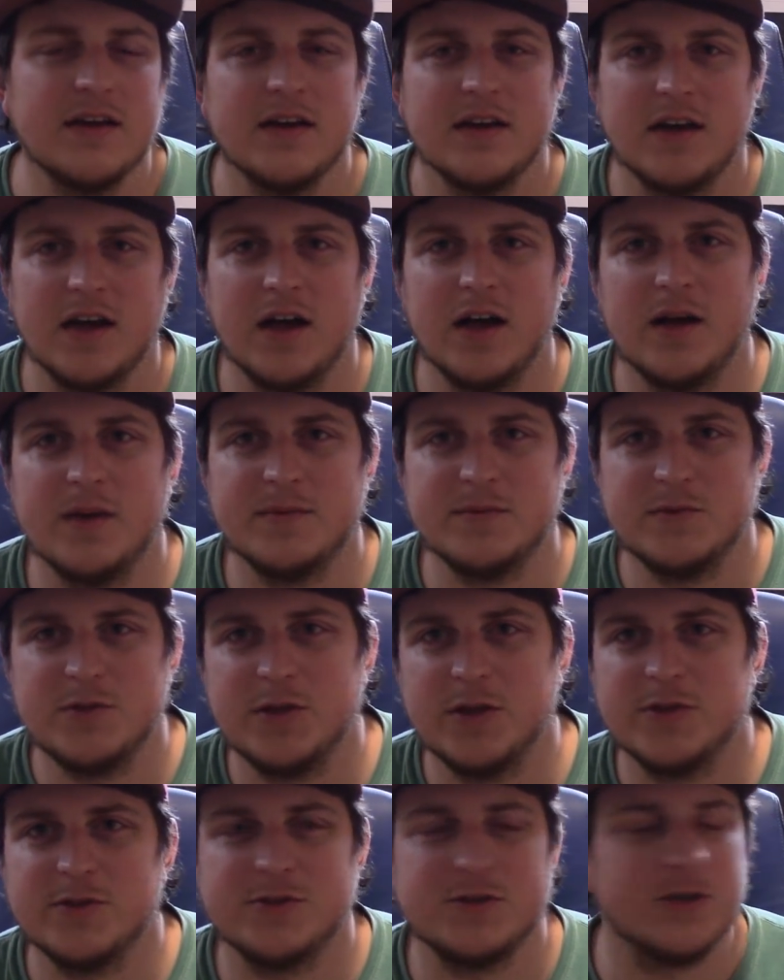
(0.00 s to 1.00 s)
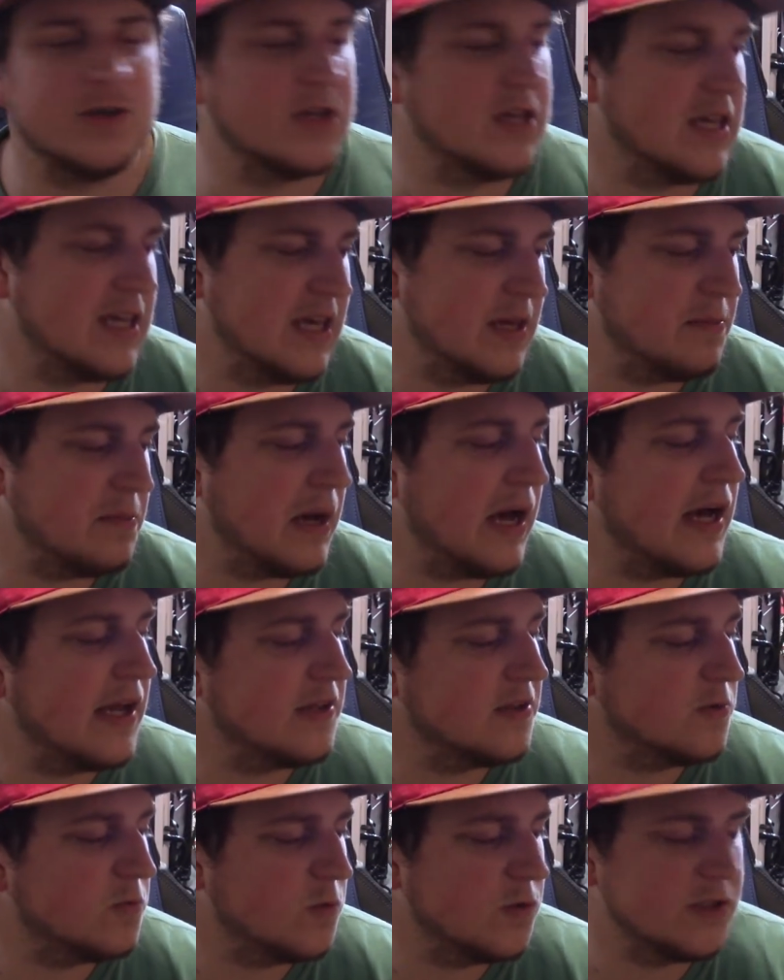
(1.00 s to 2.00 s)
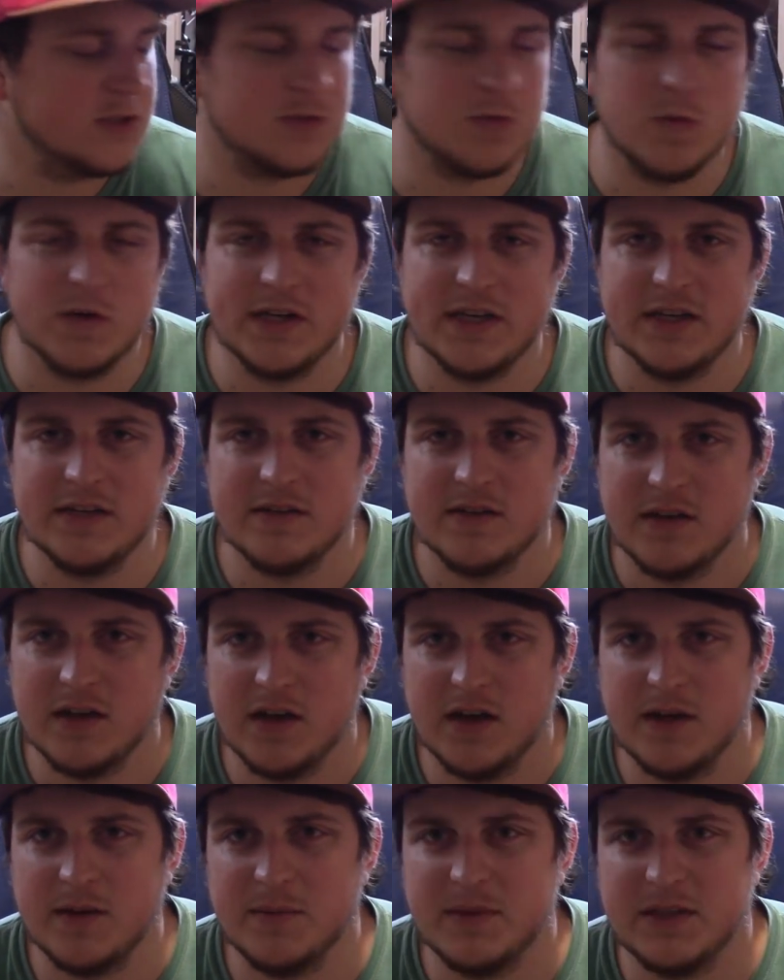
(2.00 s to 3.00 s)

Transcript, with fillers: Um, you know, so you could get by on the one twenty um,